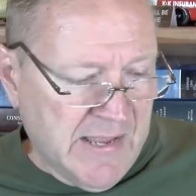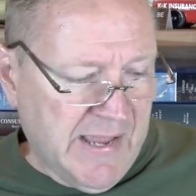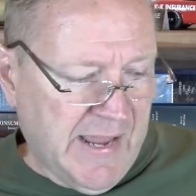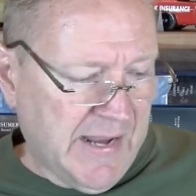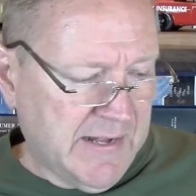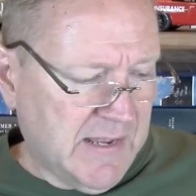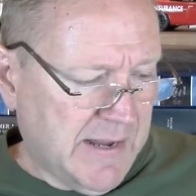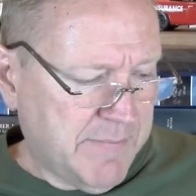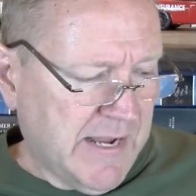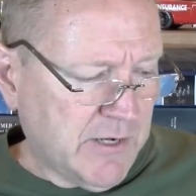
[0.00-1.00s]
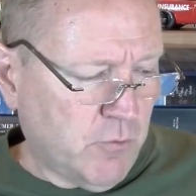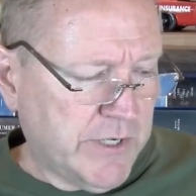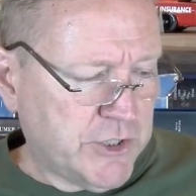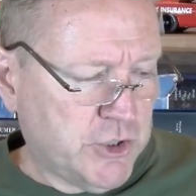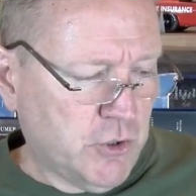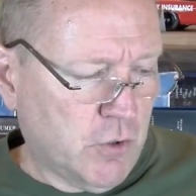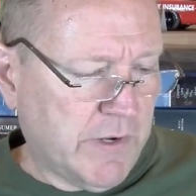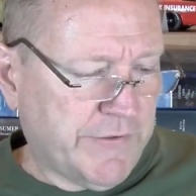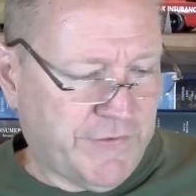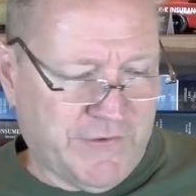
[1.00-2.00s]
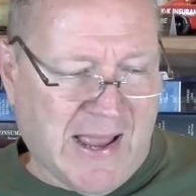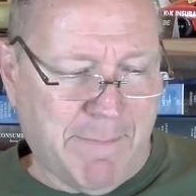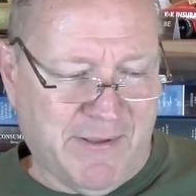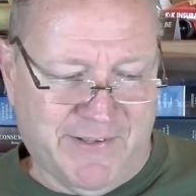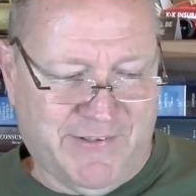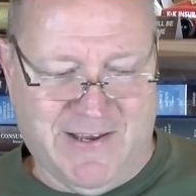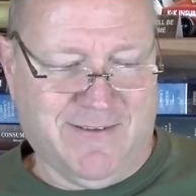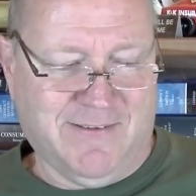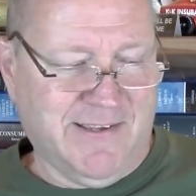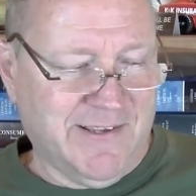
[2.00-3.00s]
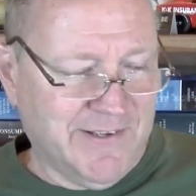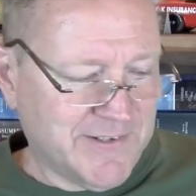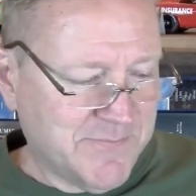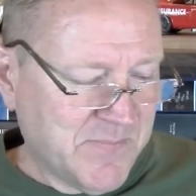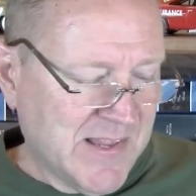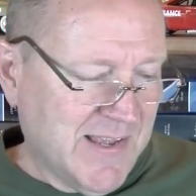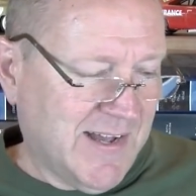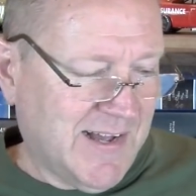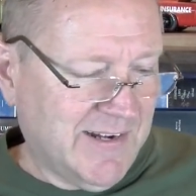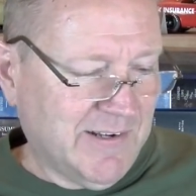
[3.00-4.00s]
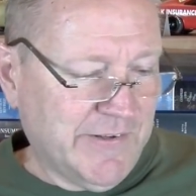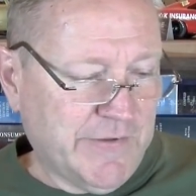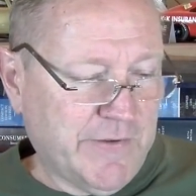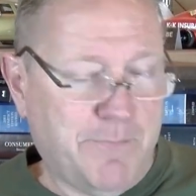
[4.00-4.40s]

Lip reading: And I'm not quite sure what a stop sale is, unless it's a